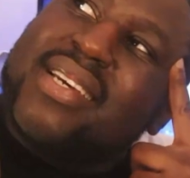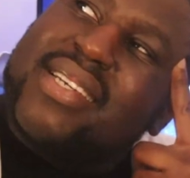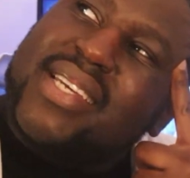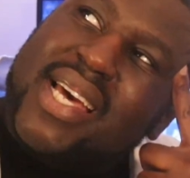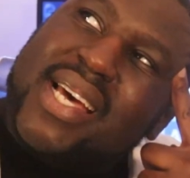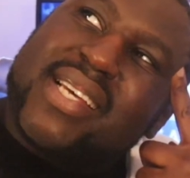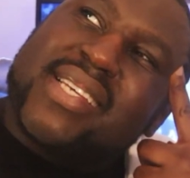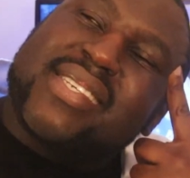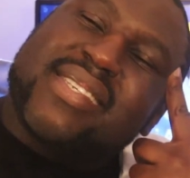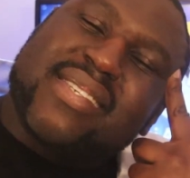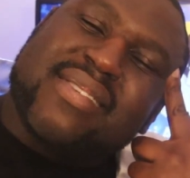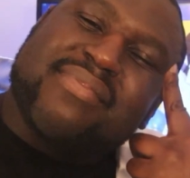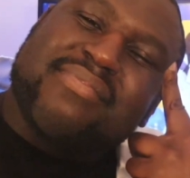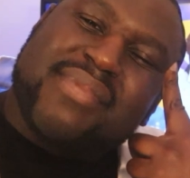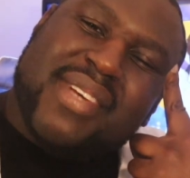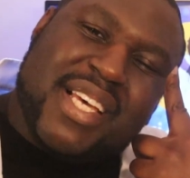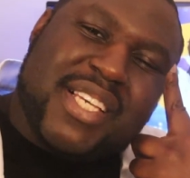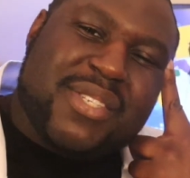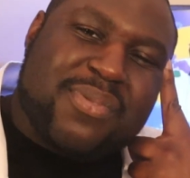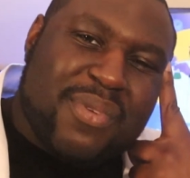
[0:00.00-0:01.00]
Yes
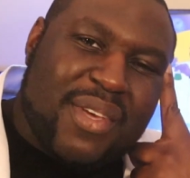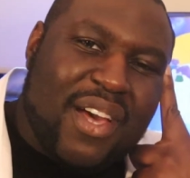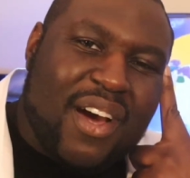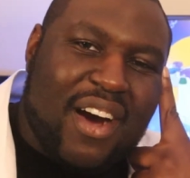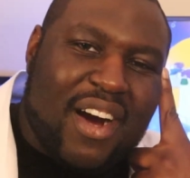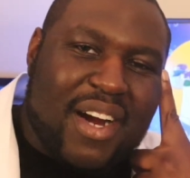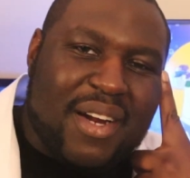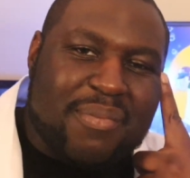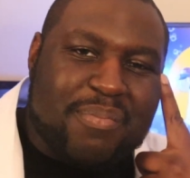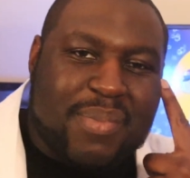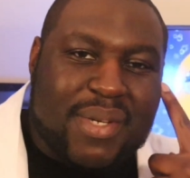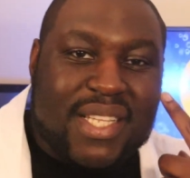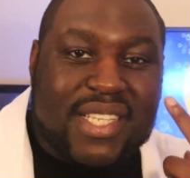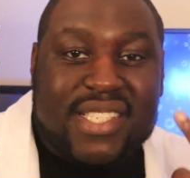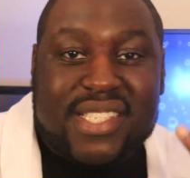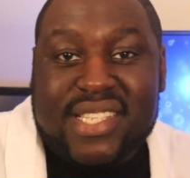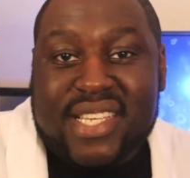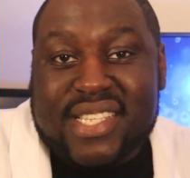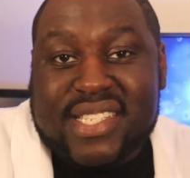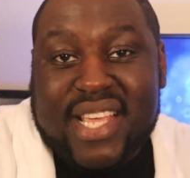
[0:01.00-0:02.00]
we are, but
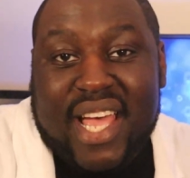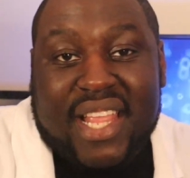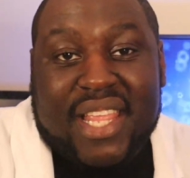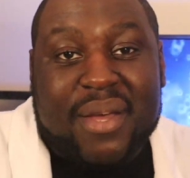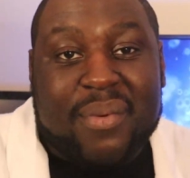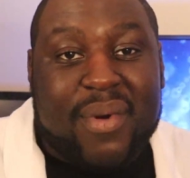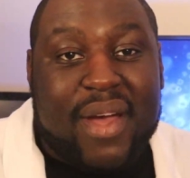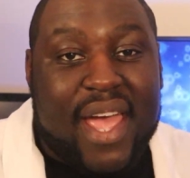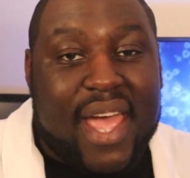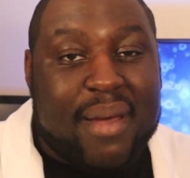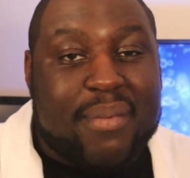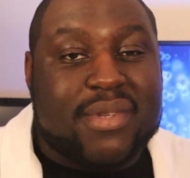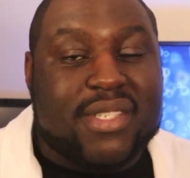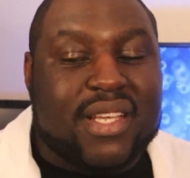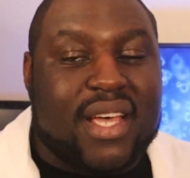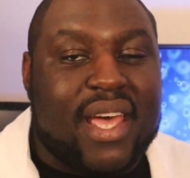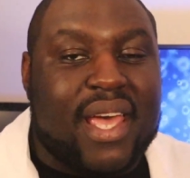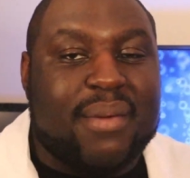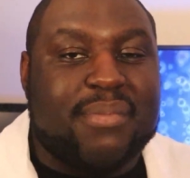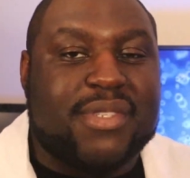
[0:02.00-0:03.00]
this is exactly what
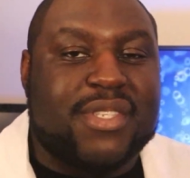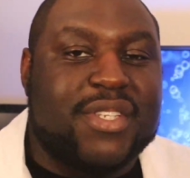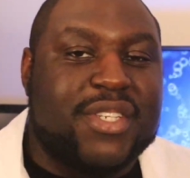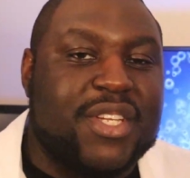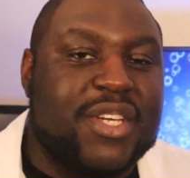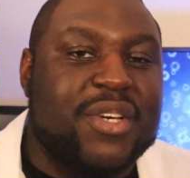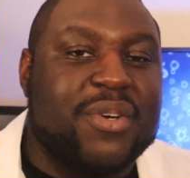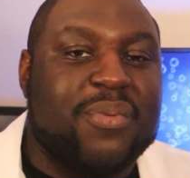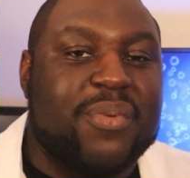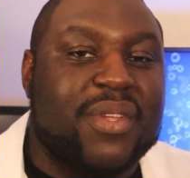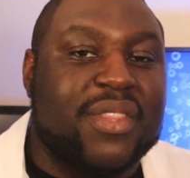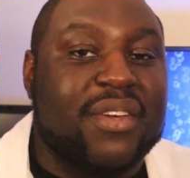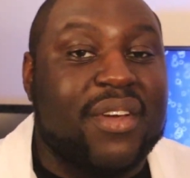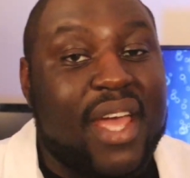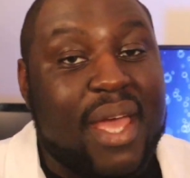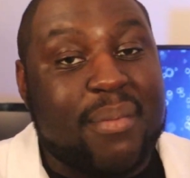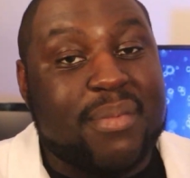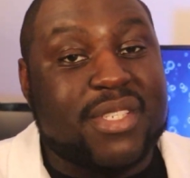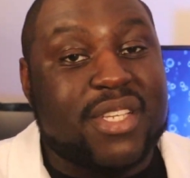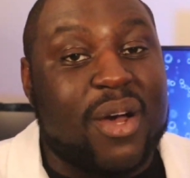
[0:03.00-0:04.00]
Amazon aims to do with
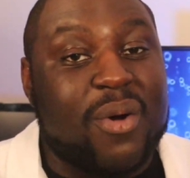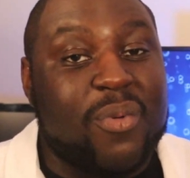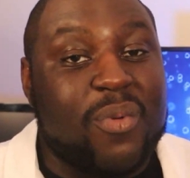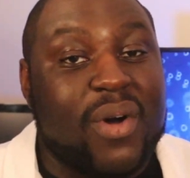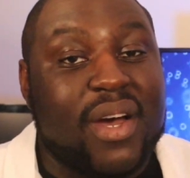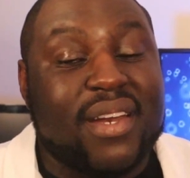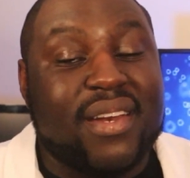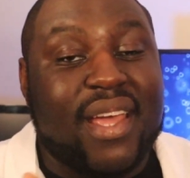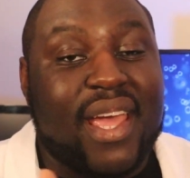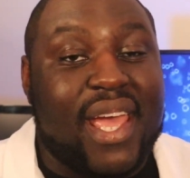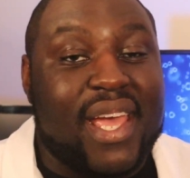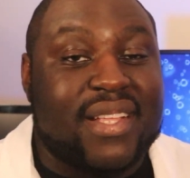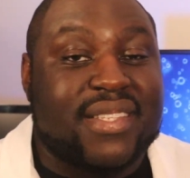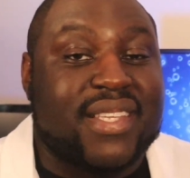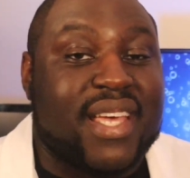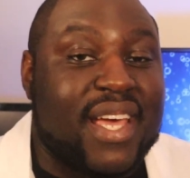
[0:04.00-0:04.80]
their Amazon One hand